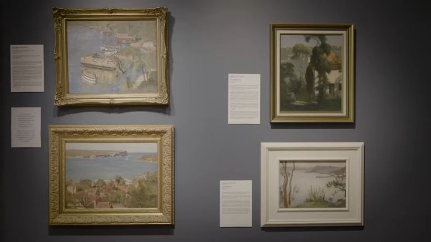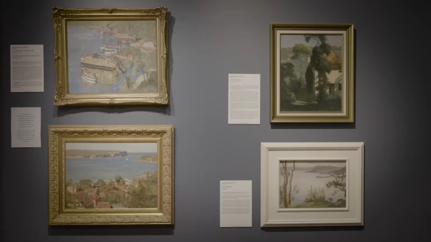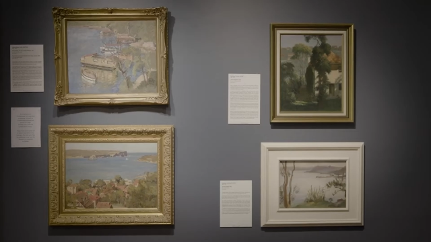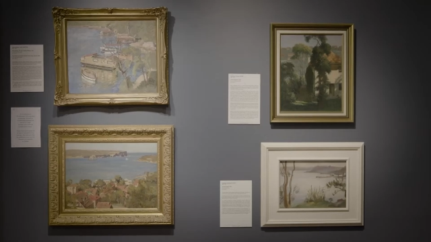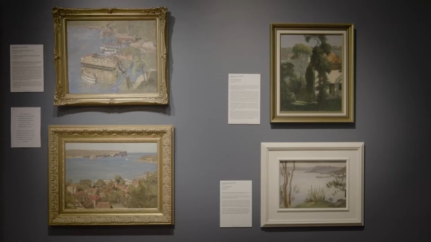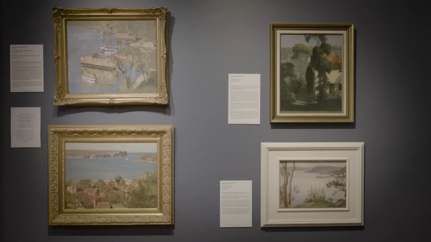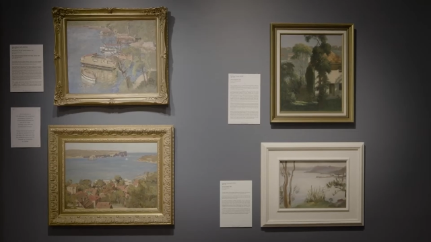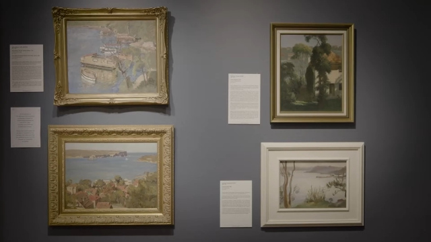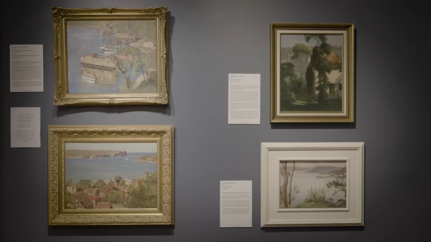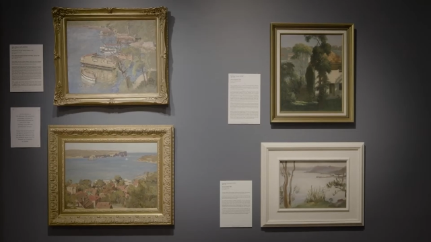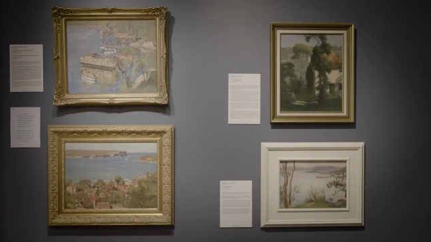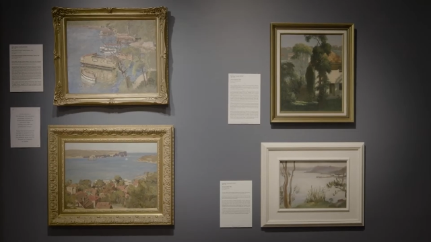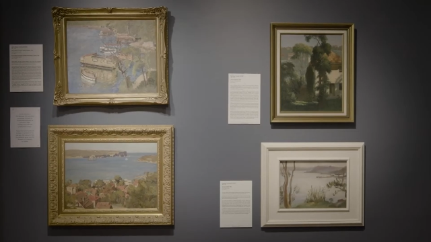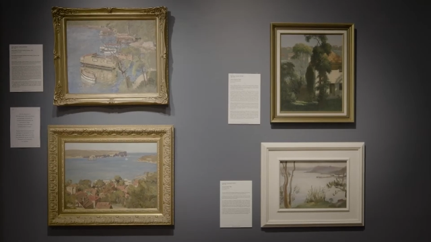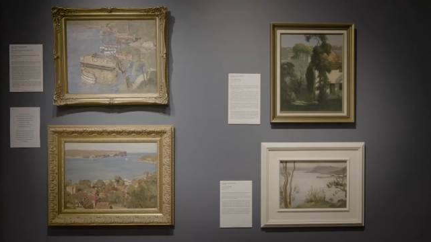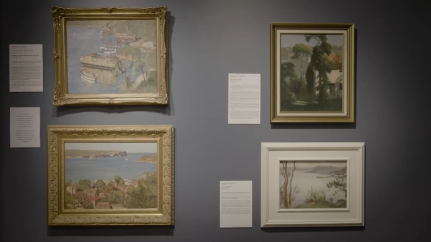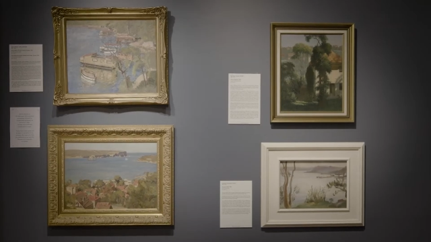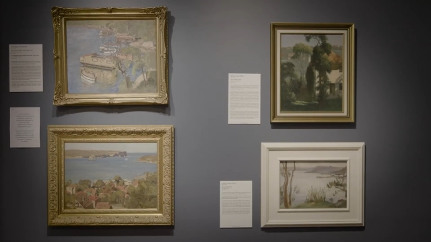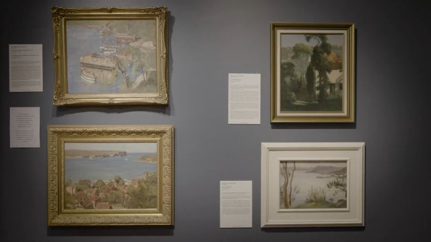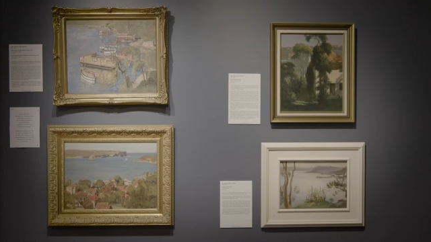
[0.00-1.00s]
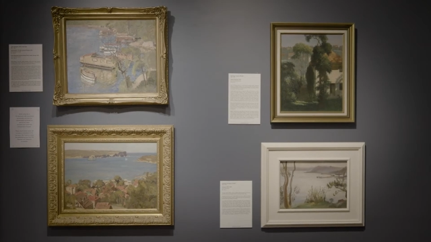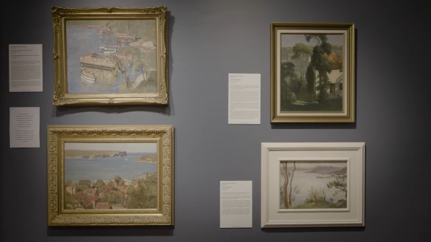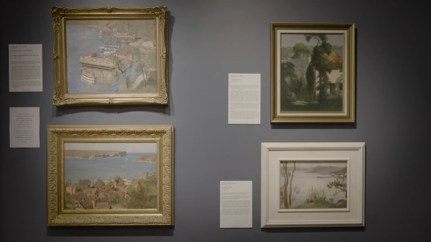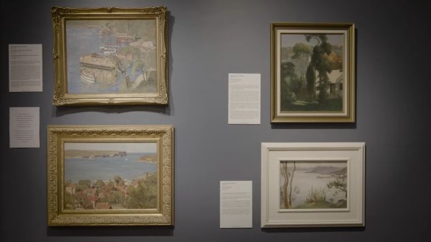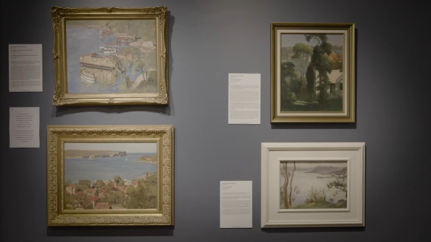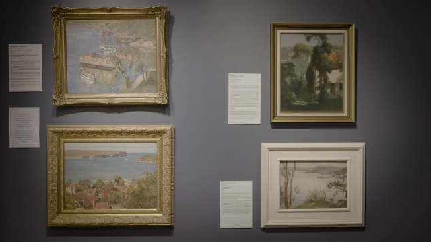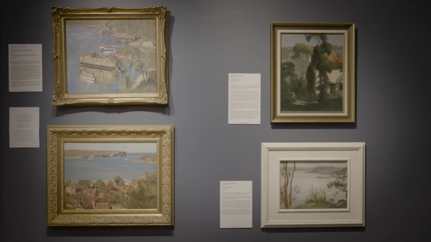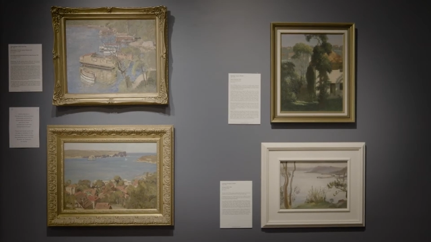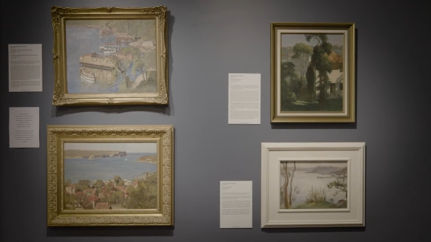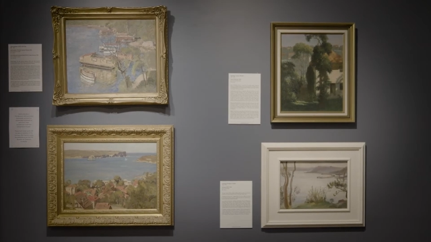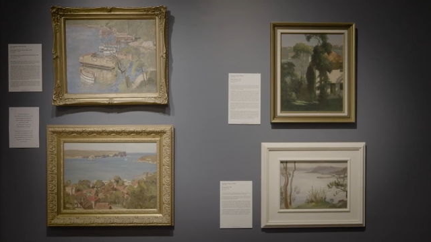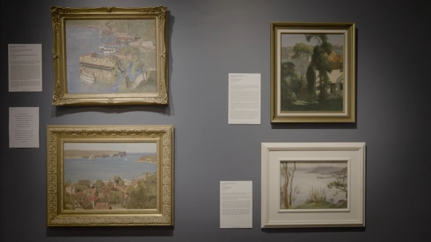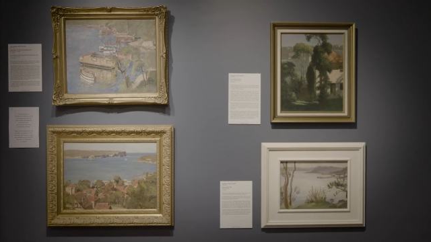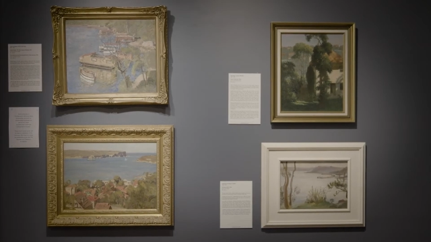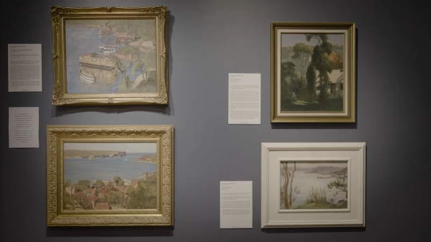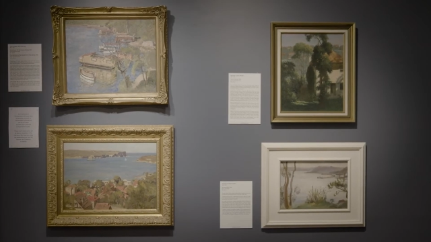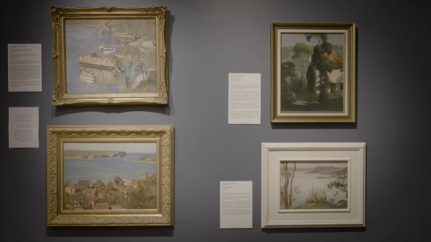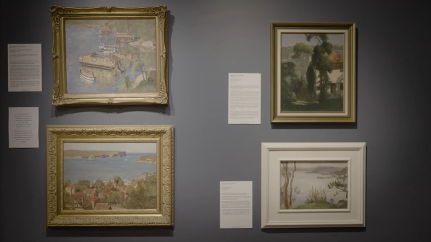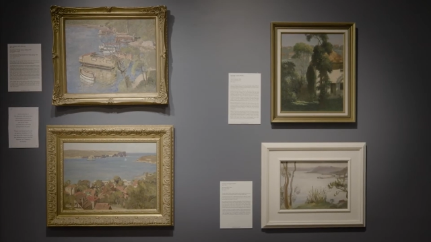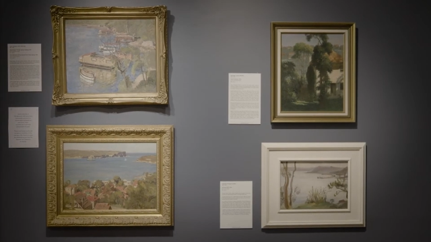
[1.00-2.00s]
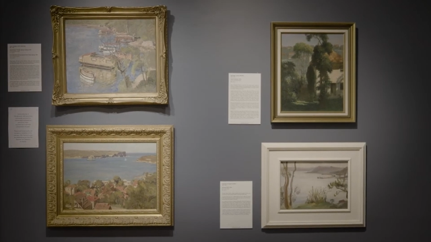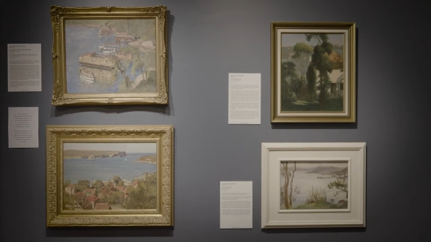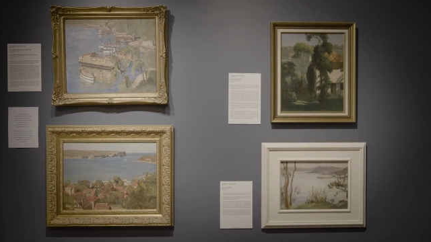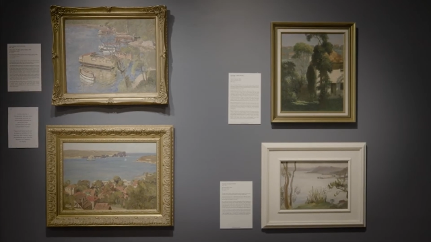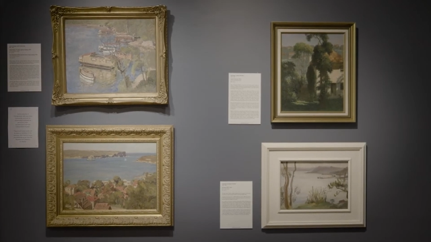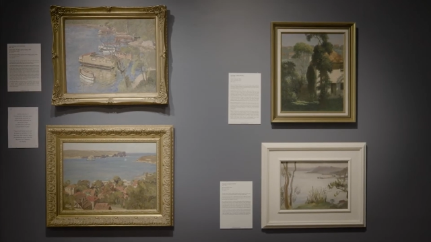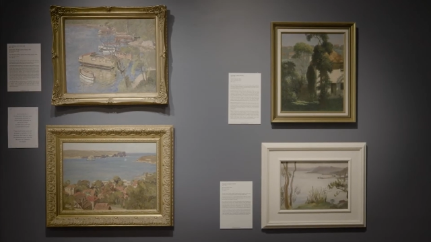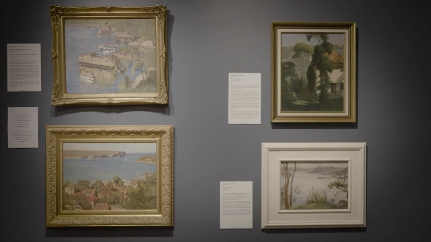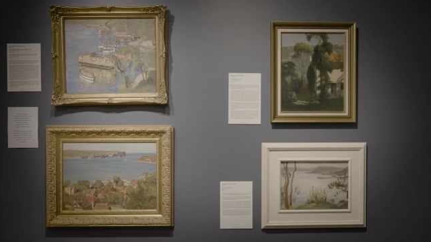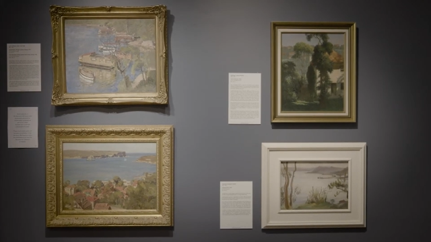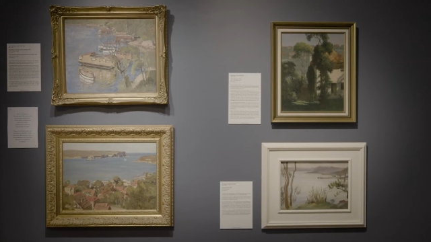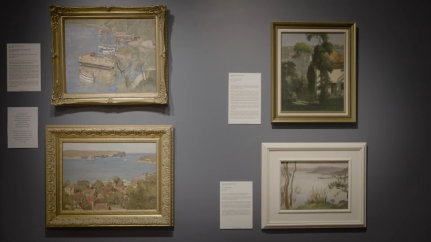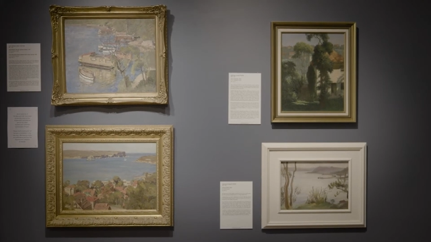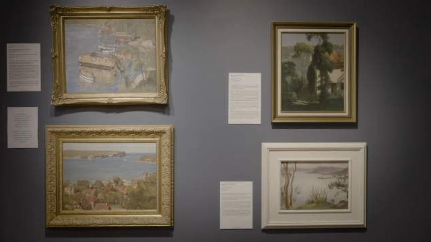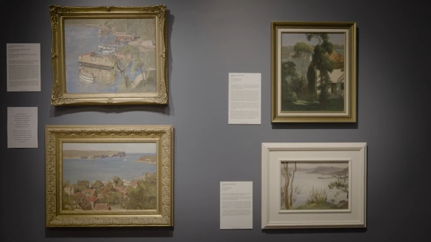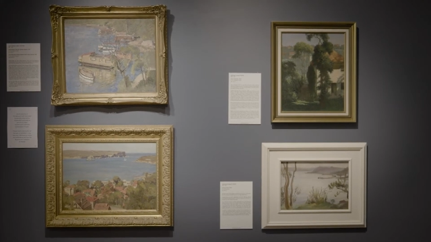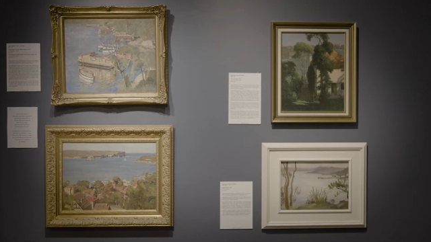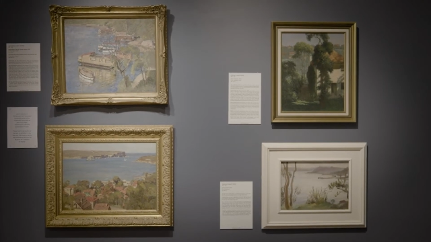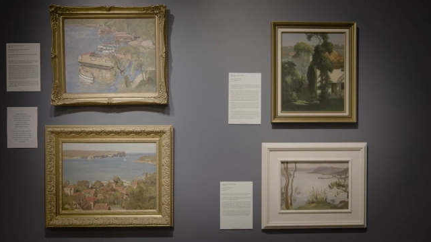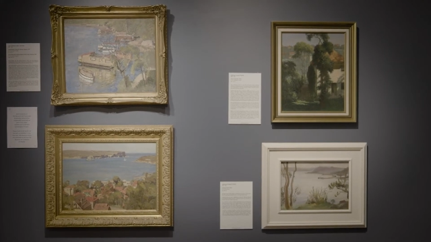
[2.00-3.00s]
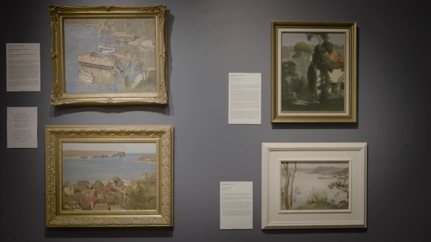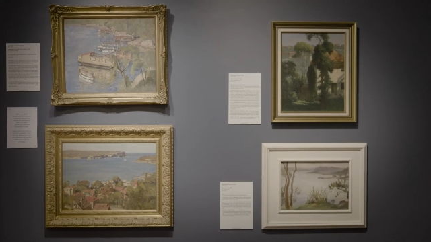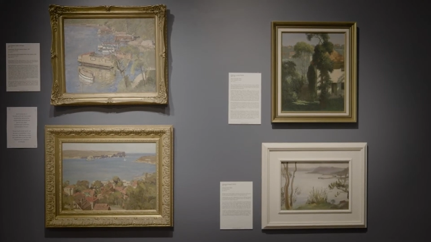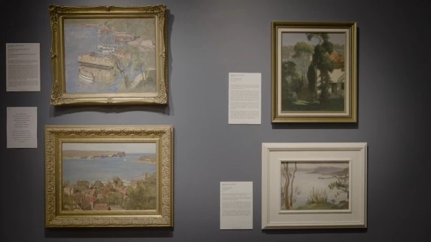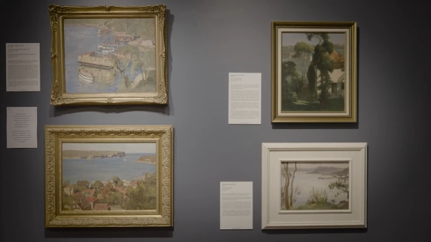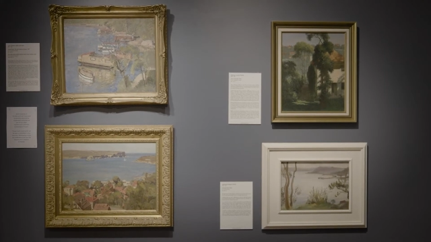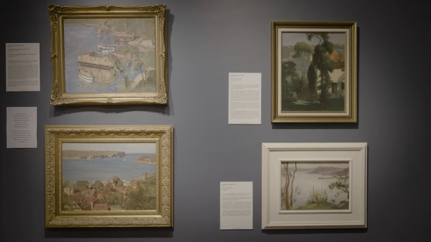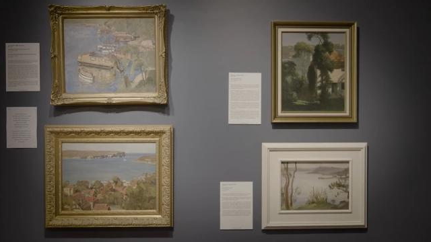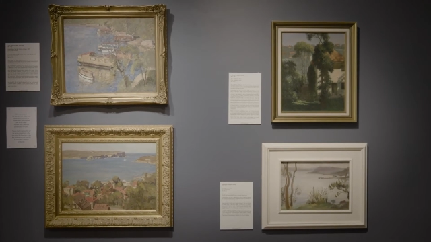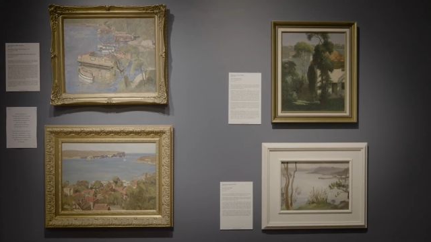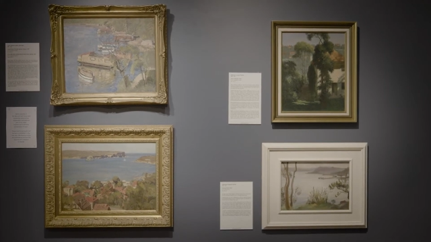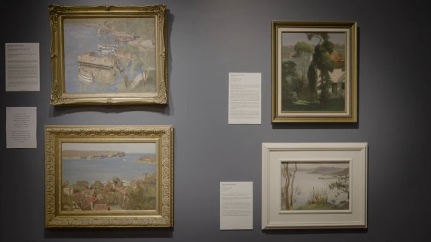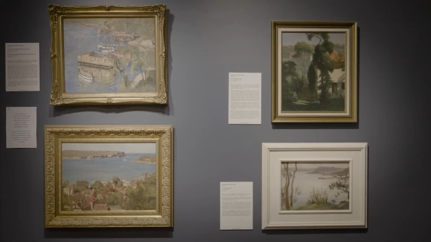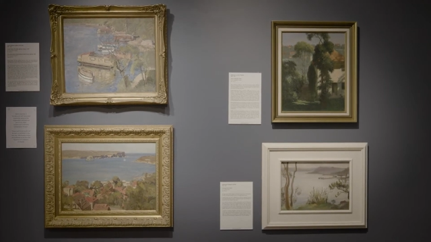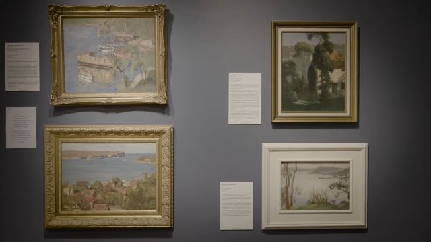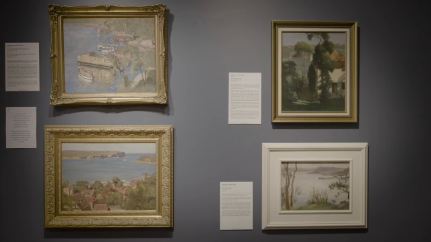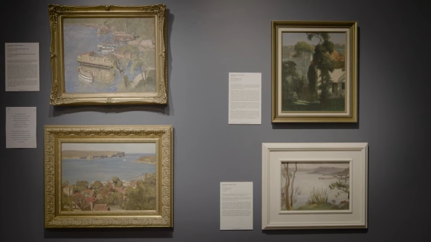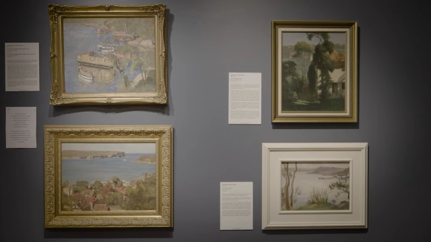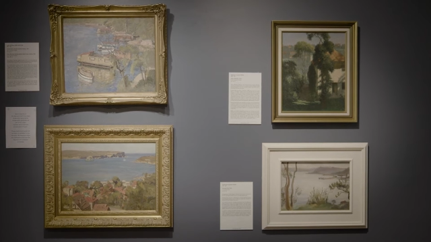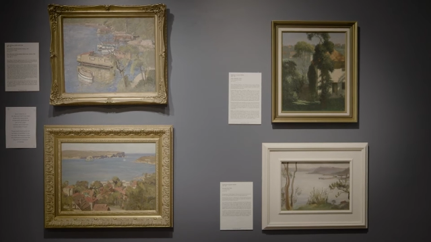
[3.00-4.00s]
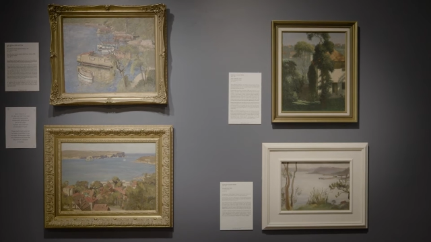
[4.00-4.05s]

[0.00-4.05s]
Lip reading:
[unreadable: no face in view]